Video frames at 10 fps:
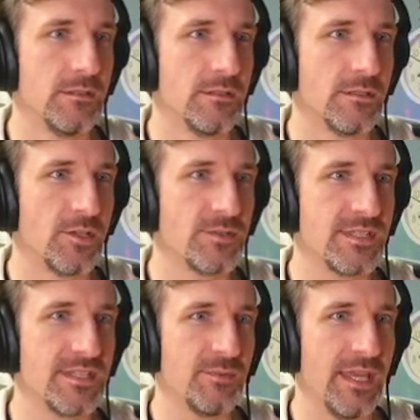closest
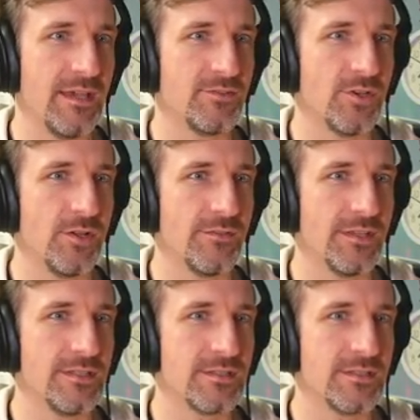thing we have to all of
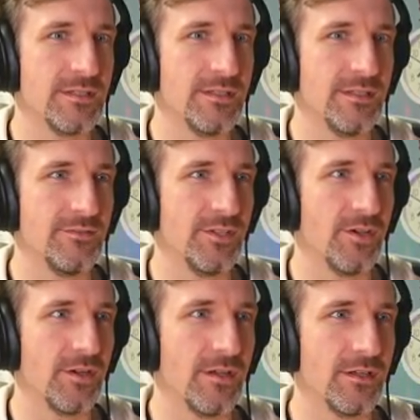this in
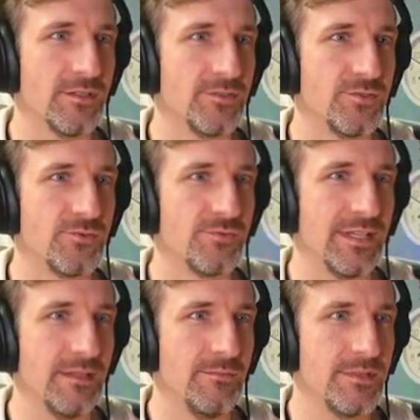VR on
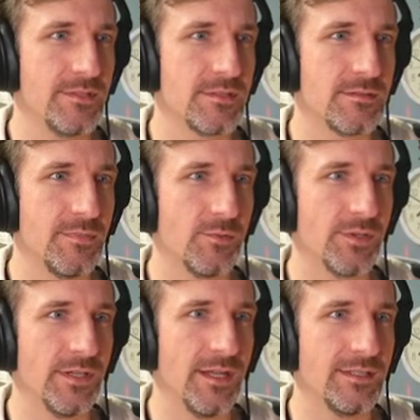Dreams, but we're
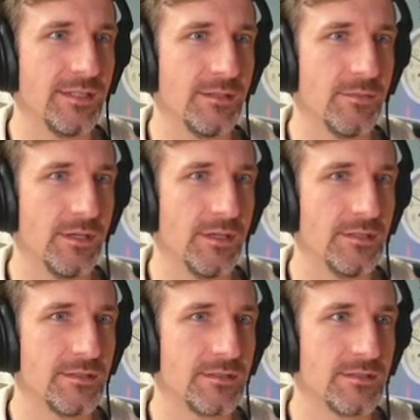not getting
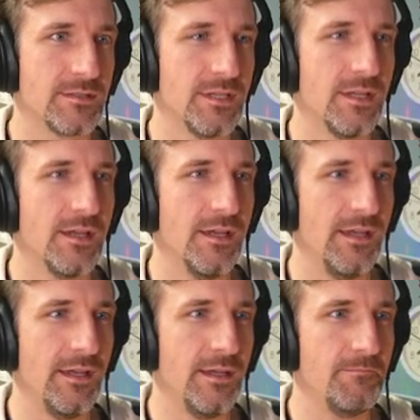mods.
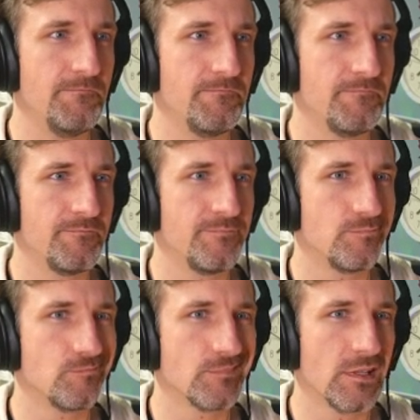Um,
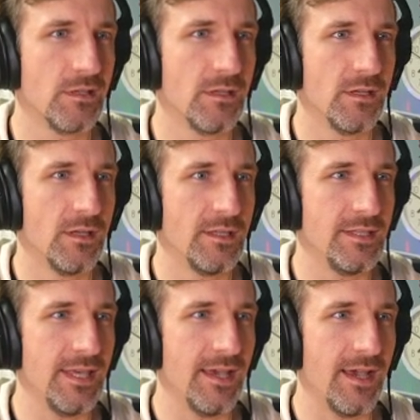
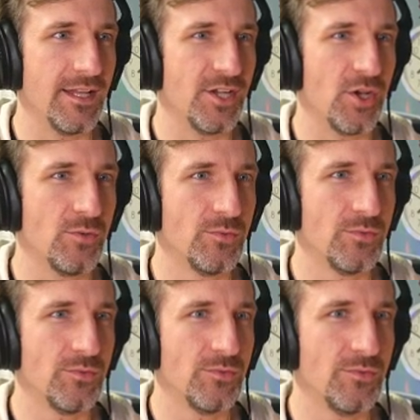yeah, I don't know
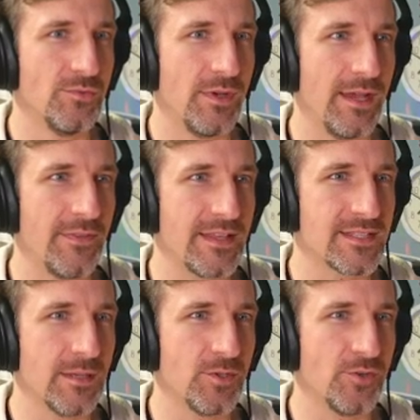how that's
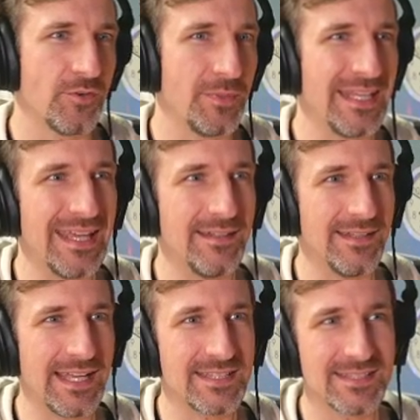coming over. But again,
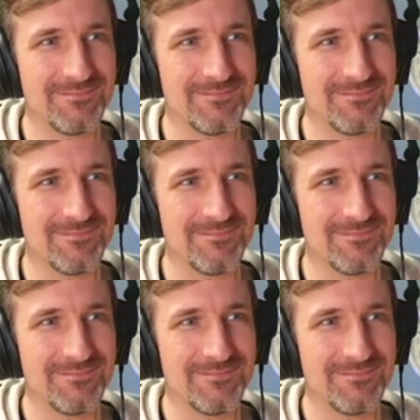that's